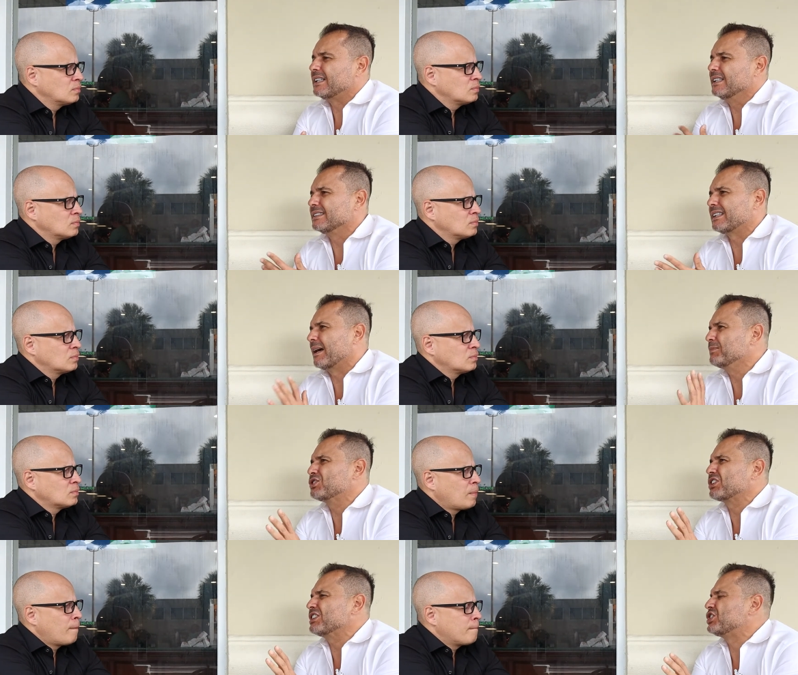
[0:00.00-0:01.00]
Speaker 1: said, "Listen, I'm
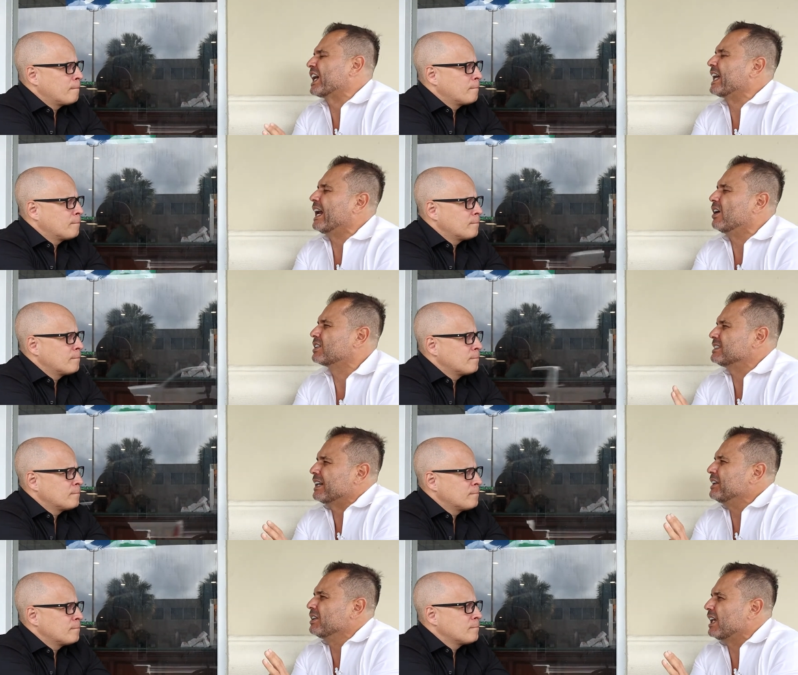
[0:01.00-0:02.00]
just going to check it out because
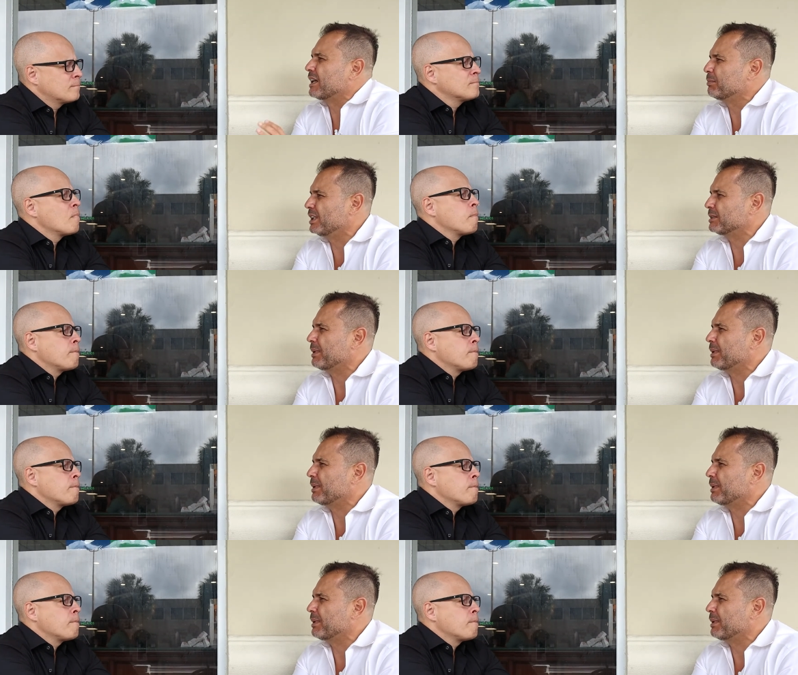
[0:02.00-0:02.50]
I hear a lot of buzz